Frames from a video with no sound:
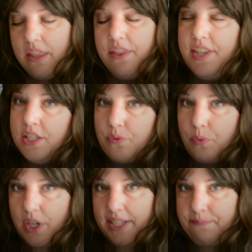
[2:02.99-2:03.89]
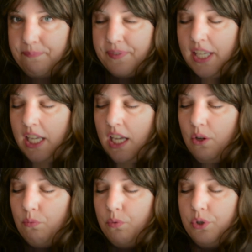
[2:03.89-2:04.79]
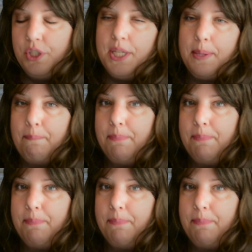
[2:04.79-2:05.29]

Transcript: This one would